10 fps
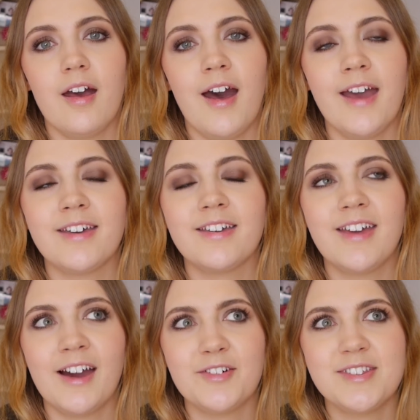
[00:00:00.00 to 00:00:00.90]
I can
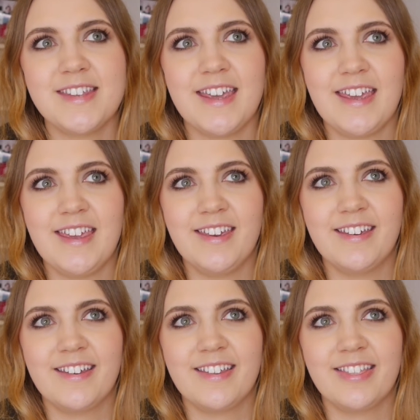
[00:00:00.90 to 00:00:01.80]
guarantee
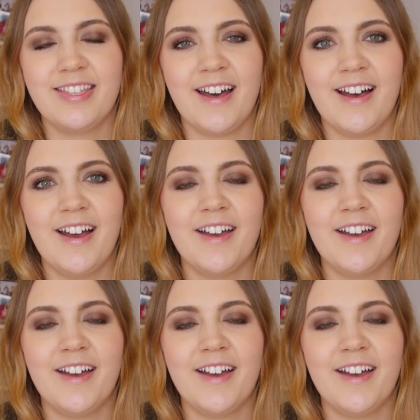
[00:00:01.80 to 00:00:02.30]
that